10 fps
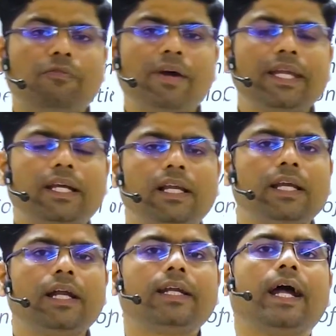
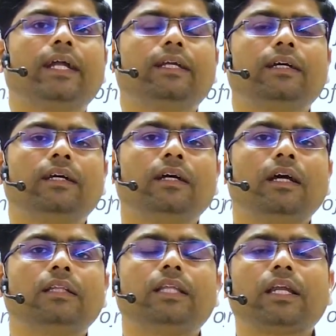clear that
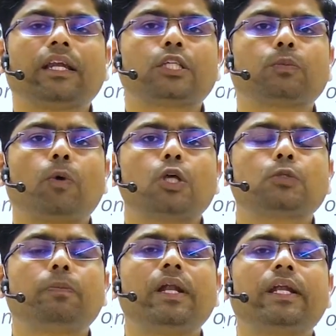the
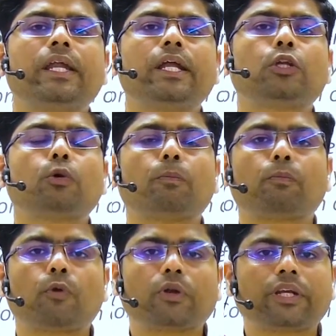responsibility to
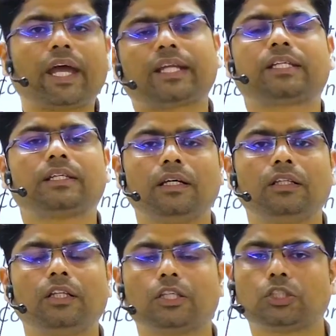protect
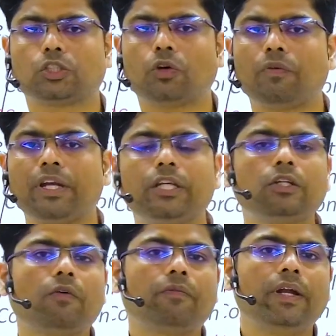the sovereignty
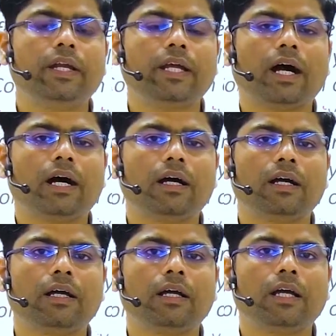of India
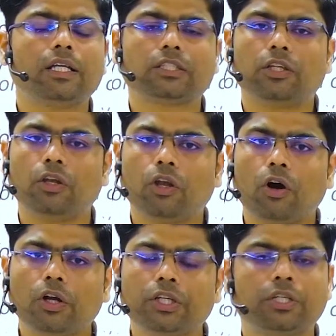is
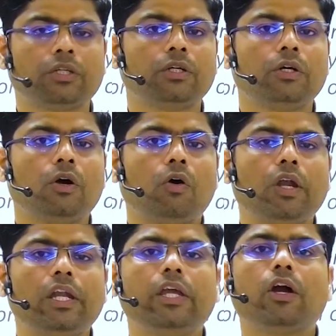not
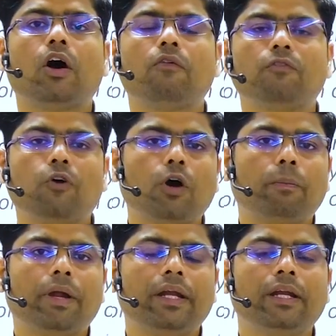only of
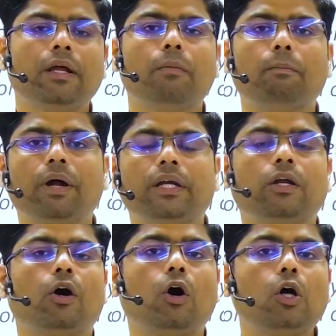government but
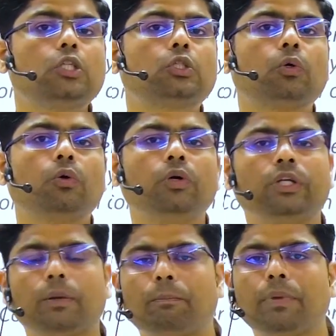also
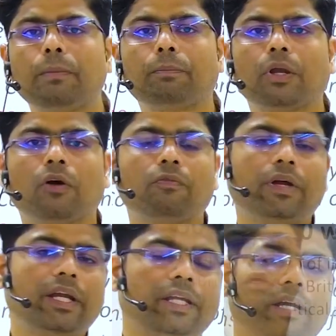the people of
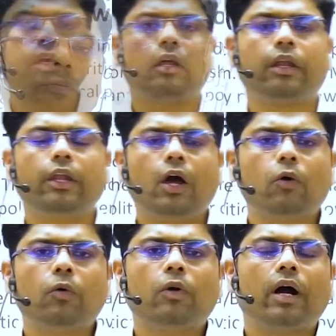India.
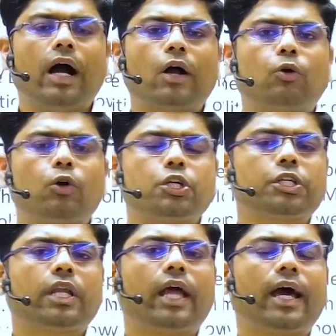Now a
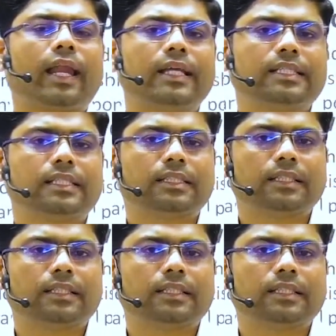question arises